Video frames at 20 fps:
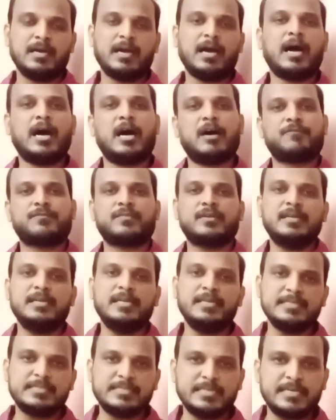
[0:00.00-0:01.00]
After
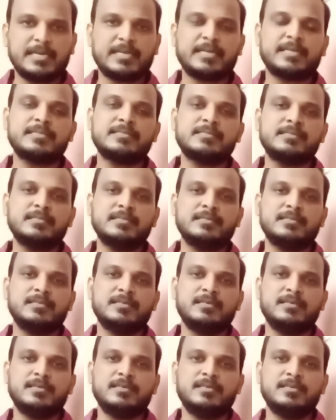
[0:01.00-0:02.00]
releasing energy,
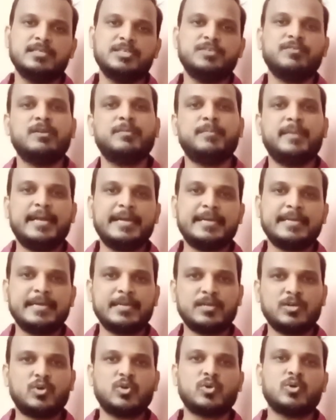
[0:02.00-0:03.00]
you will
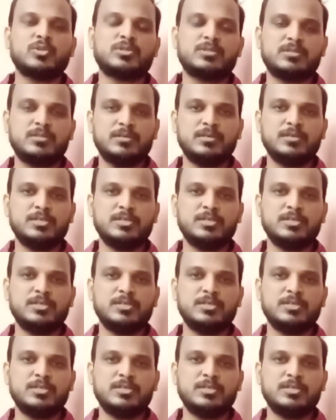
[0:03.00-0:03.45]
maintain growth,